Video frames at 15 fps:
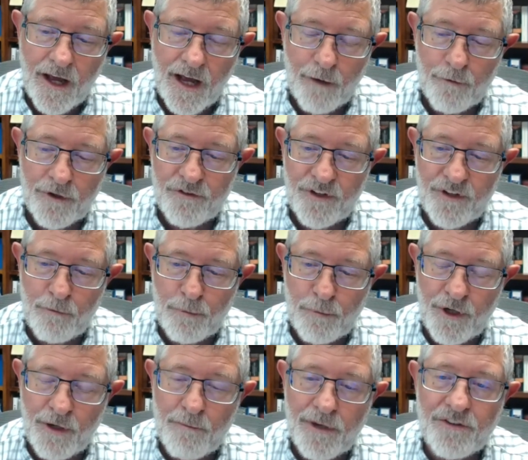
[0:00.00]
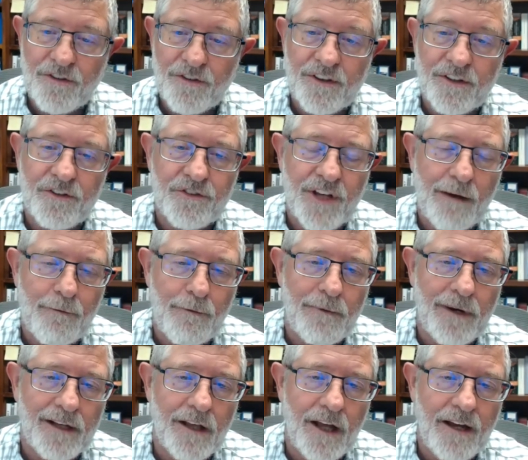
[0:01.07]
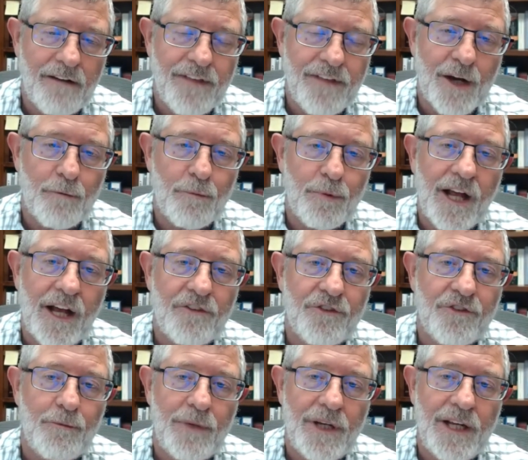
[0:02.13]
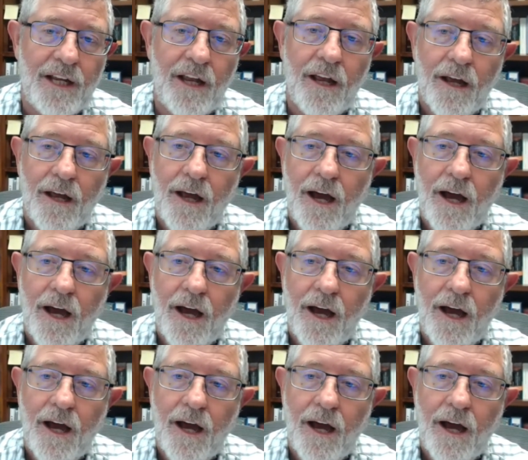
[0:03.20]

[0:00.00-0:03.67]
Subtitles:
I would say pretty much at this time in my life, that applies to me.